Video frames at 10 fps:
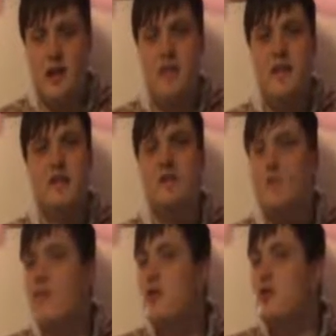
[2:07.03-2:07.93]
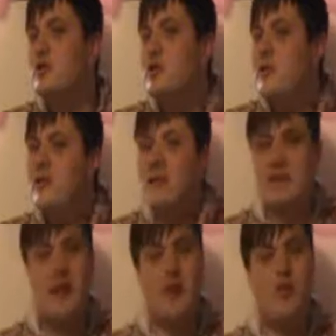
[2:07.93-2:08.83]
This movie doesn't have a
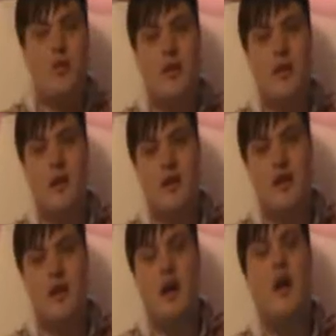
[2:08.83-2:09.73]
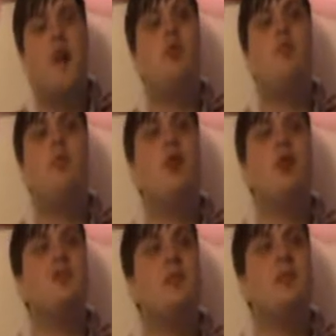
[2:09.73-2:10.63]
single character I could
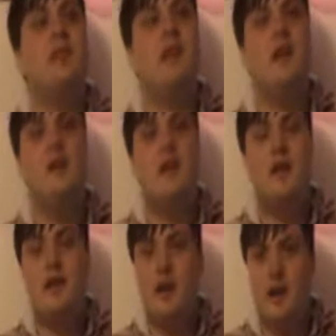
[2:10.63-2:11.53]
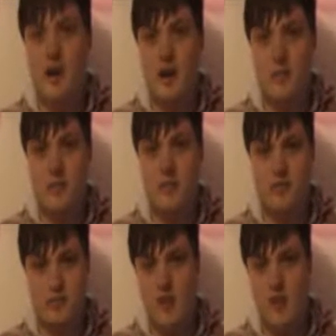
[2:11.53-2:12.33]
possibly care about.